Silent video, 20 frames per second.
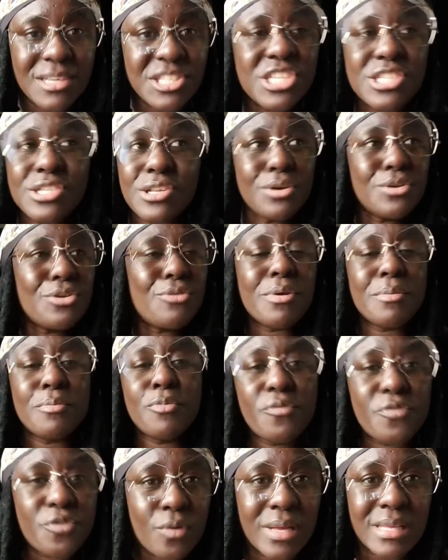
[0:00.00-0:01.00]
She's not going to
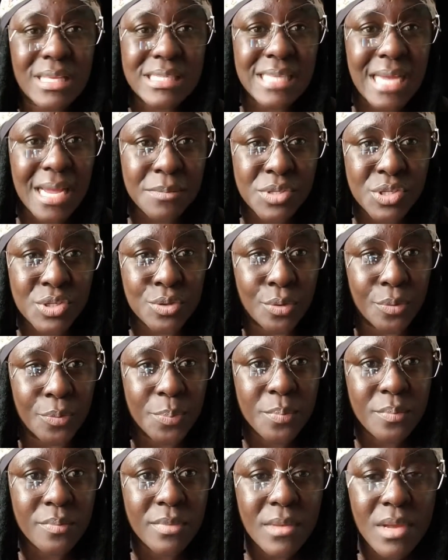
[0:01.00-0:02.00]
remove you anytime soon.
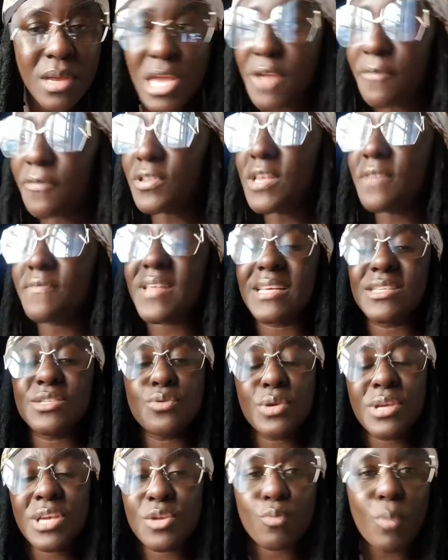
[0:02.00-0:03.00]
Even if there's
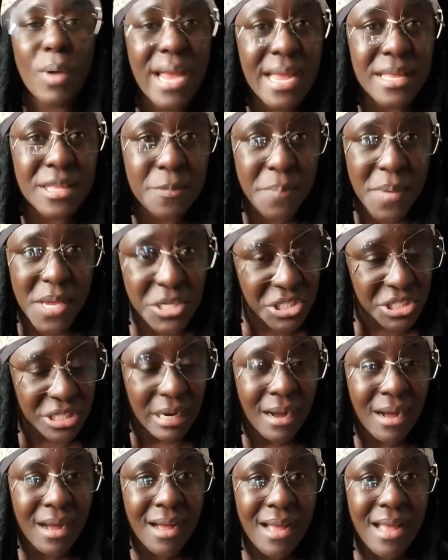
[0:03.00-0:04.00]
no Kidwire in the
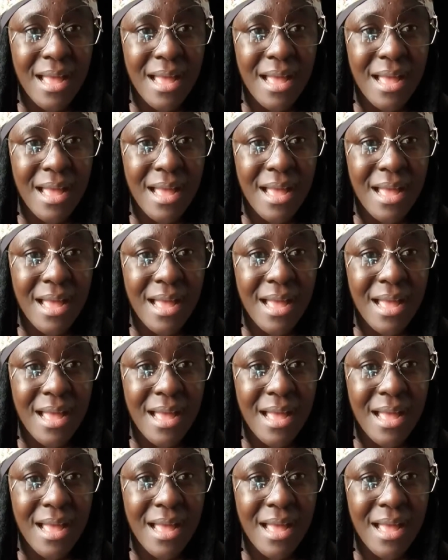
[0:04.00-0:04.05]
picture,